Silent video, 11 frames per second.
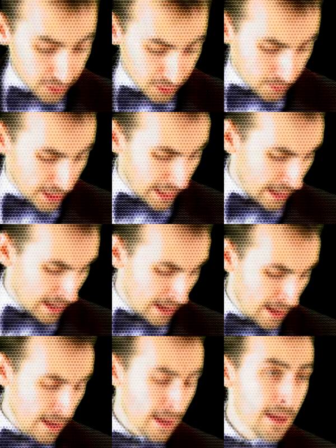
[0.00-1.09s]
it to me.
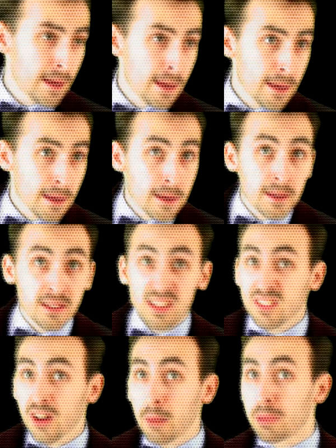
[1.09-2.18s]

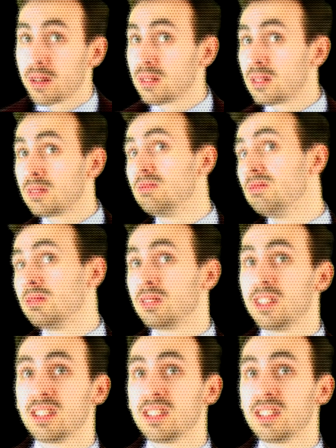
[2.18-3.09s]
Give up.